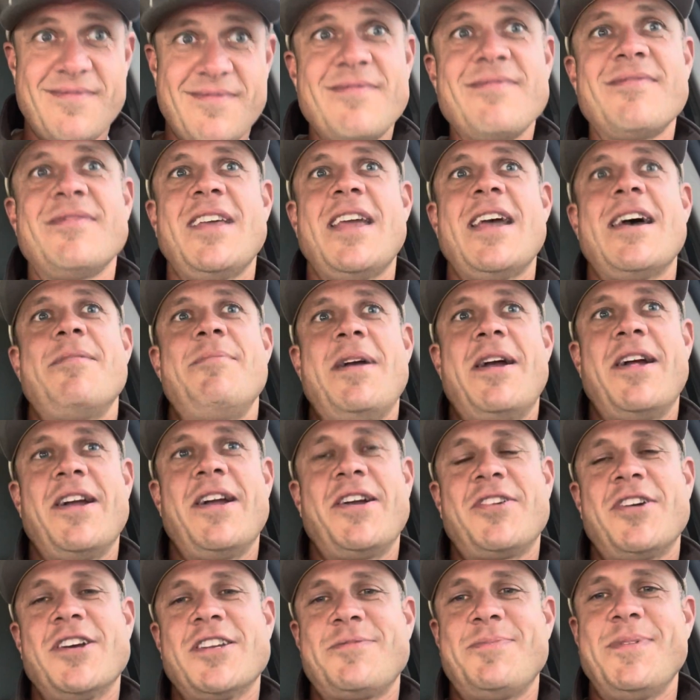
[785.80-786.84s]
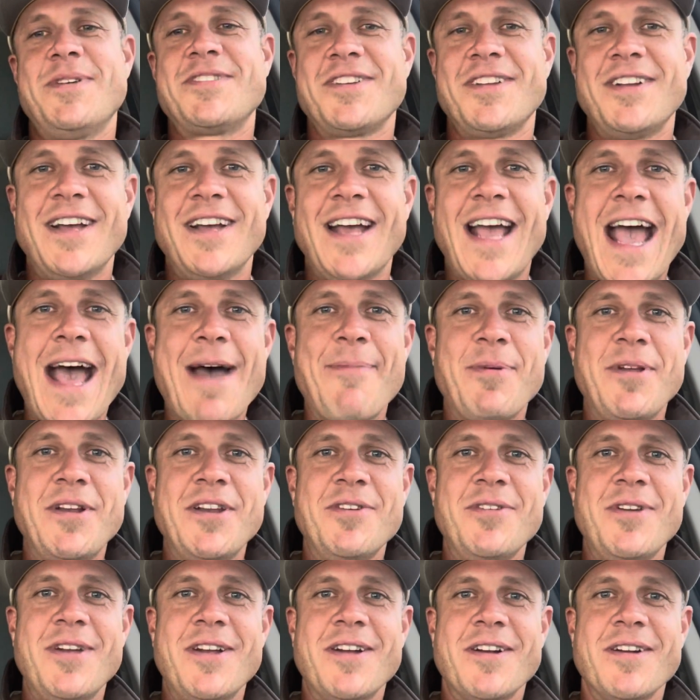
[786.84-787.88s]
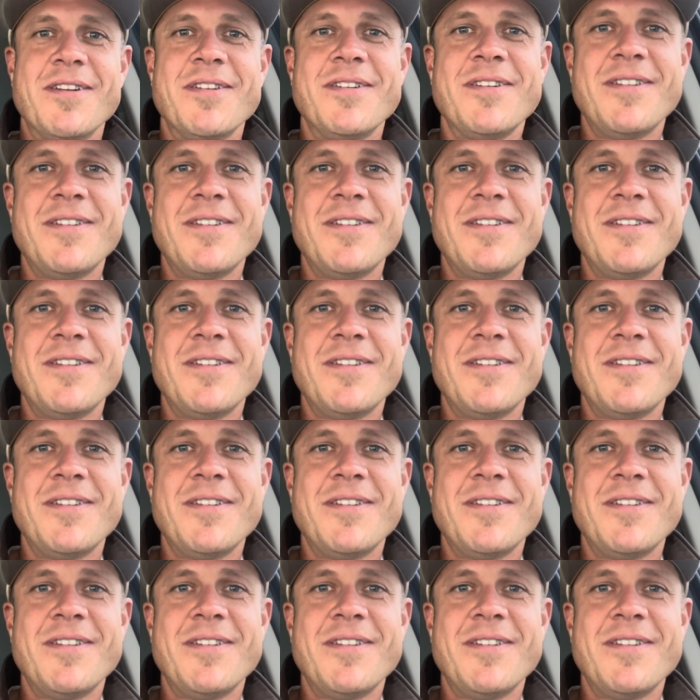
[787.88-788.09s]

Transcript: yeah, Merry Christmas and a Happy New Year.